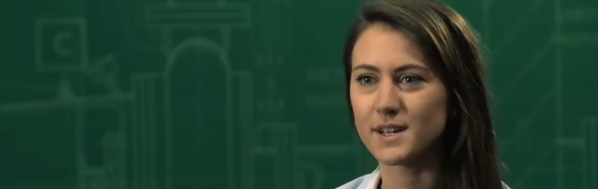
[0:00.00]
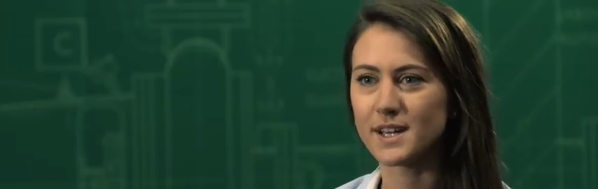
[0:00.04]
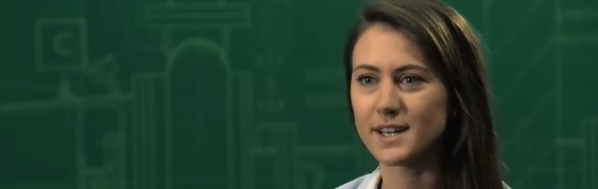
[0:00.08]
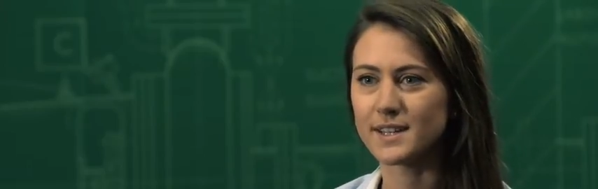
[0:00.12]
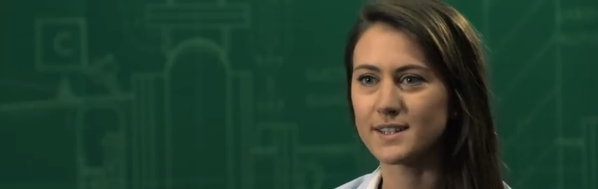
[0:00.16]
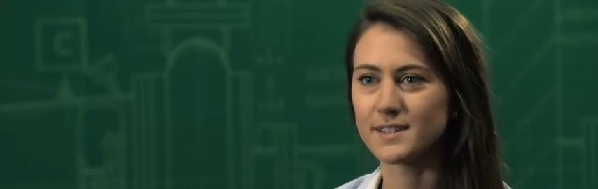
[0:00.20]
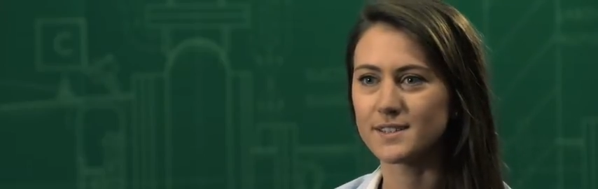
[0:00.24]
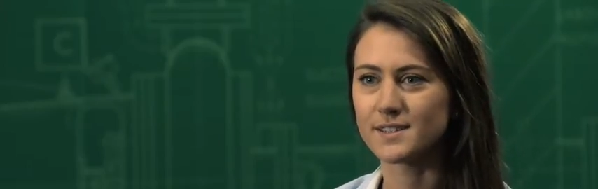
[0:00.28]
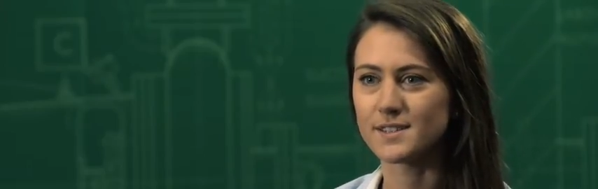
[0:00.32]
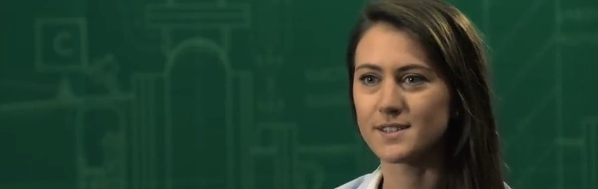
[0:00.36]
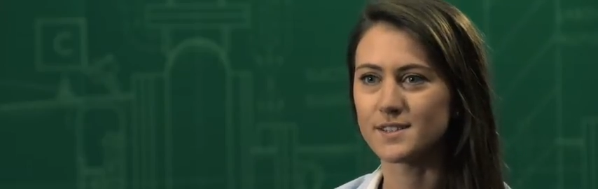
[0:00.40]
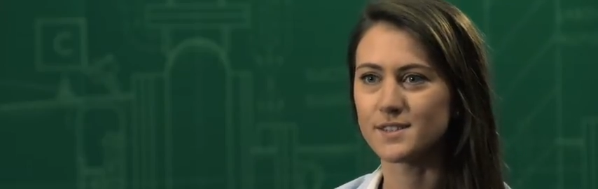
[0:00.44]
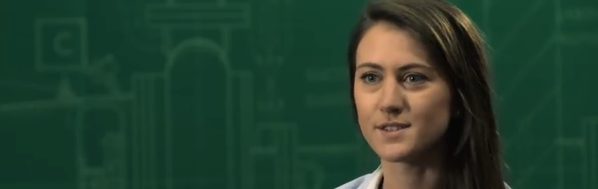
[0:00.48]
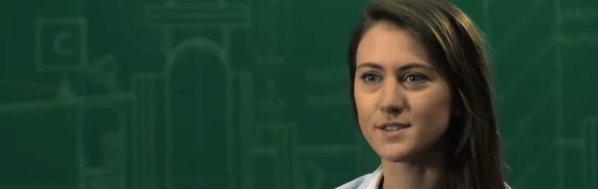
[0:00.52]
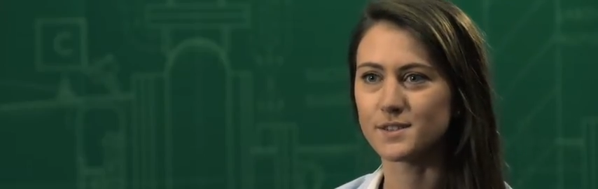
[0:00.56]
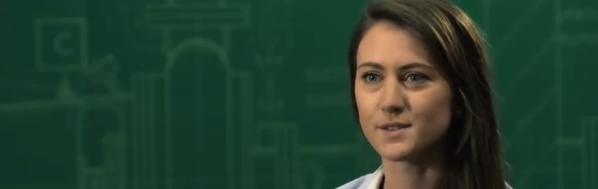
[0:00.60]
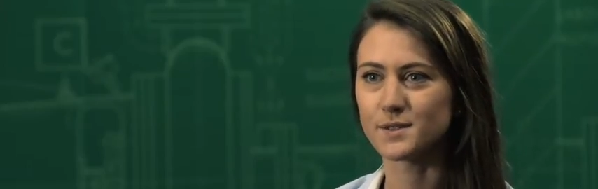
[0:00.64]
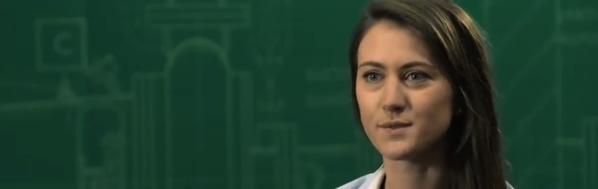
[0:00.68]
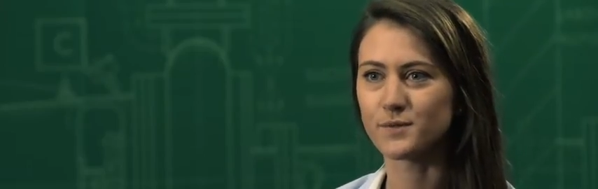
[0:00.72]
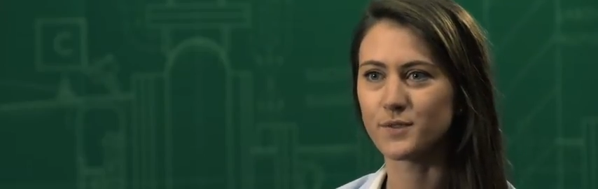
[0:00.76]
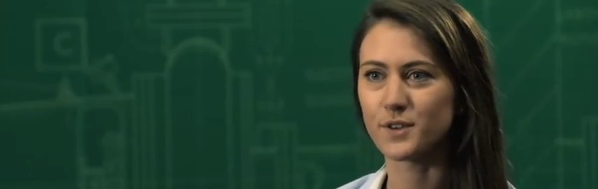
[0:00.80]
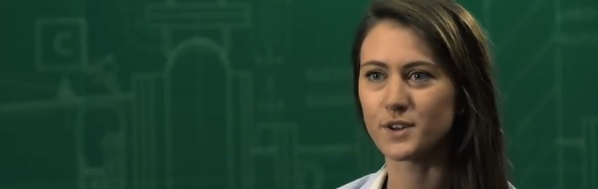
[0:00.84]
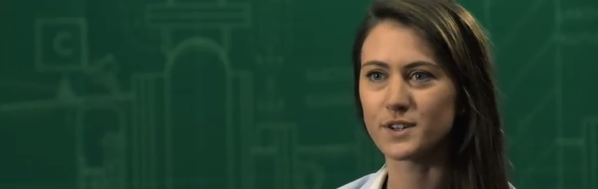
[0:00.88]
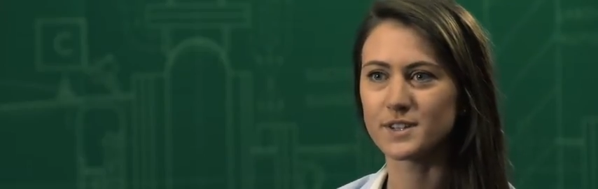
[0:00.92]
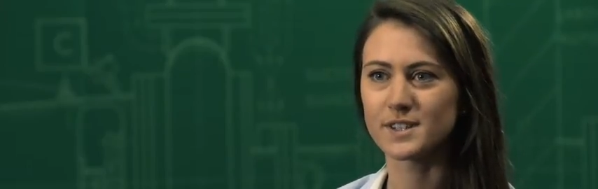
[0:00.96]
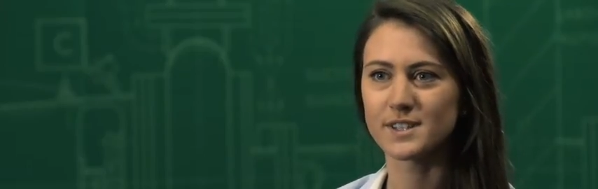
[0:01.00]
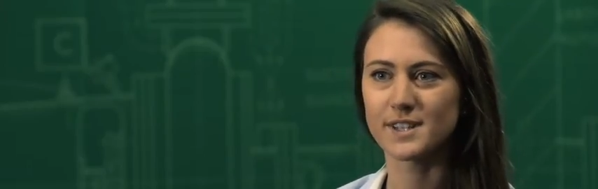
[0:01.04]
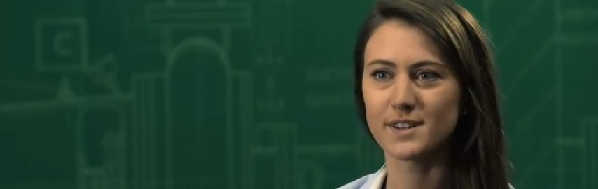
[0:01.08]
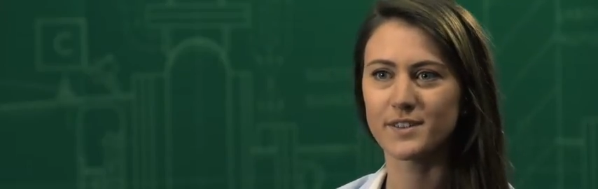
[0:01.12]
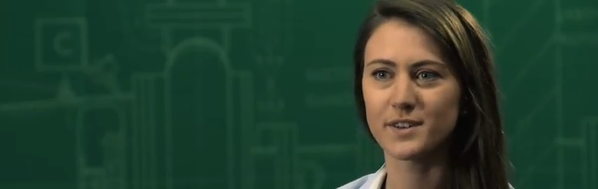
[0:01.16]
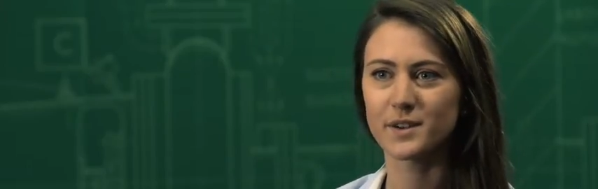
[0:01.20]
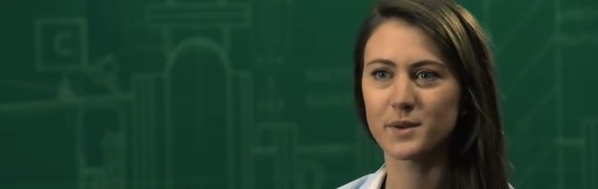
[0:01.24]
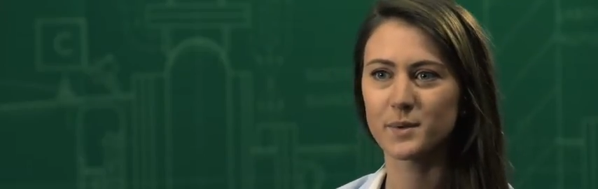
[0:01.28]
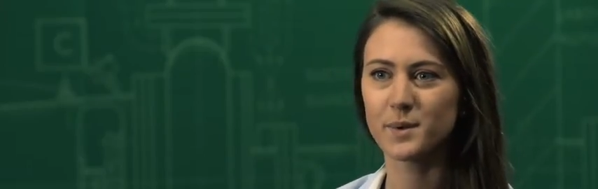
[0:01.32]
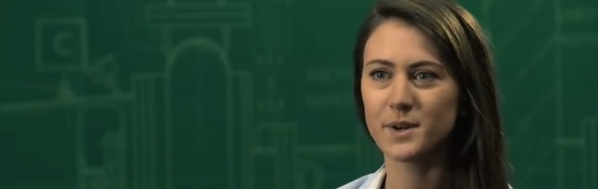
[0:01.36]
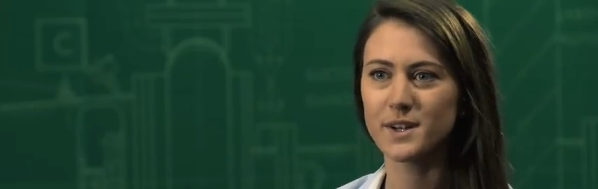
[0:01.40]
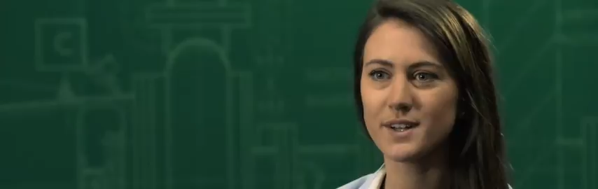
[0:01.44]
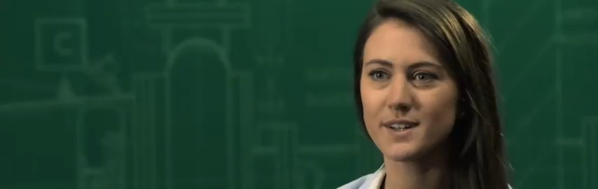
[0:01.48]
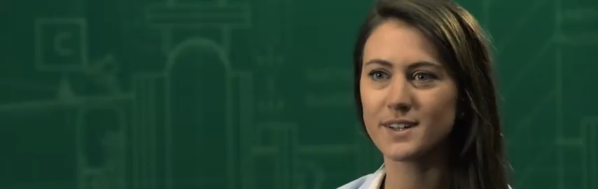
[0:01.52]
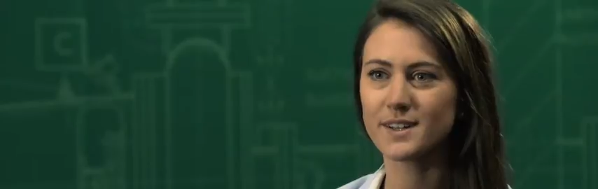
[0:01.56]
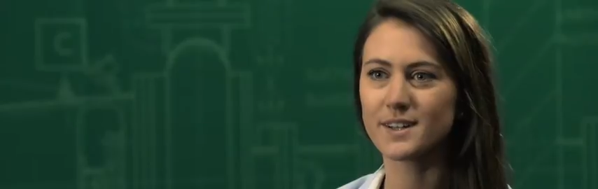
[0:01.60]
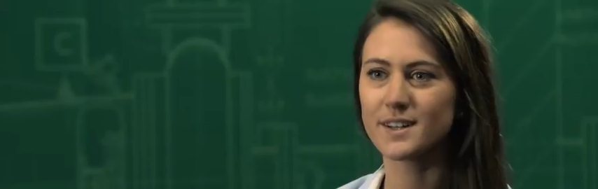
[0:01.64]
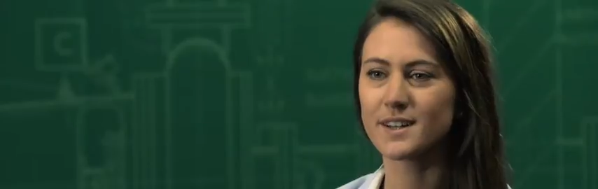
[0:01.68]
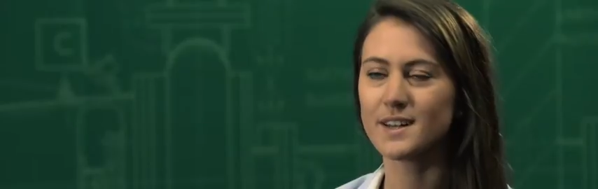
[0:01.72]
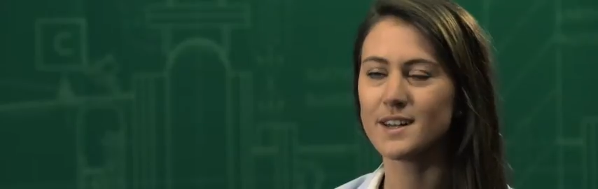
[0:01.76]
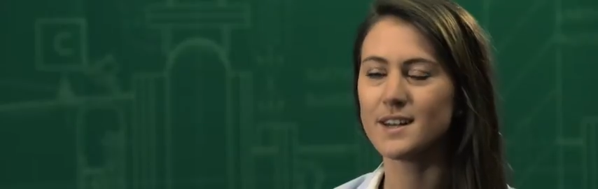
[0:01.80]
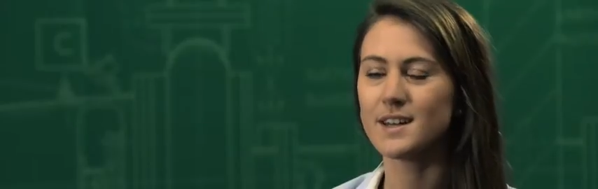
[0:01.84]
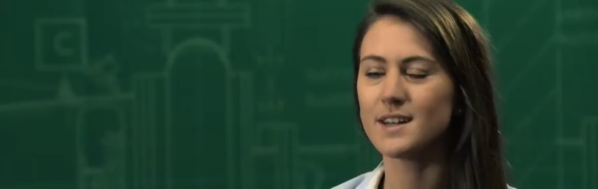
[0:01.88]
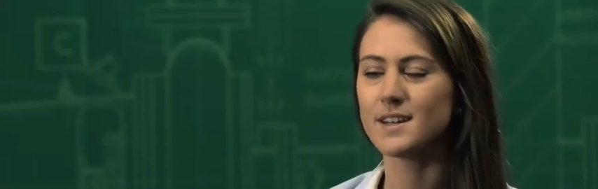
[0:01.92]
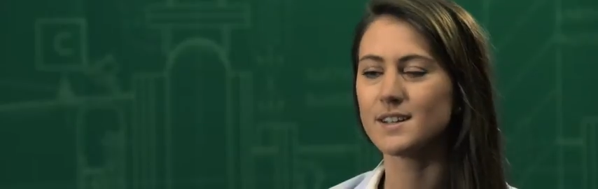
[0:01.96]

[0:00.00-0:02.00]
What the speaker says: days to do some volunteering work.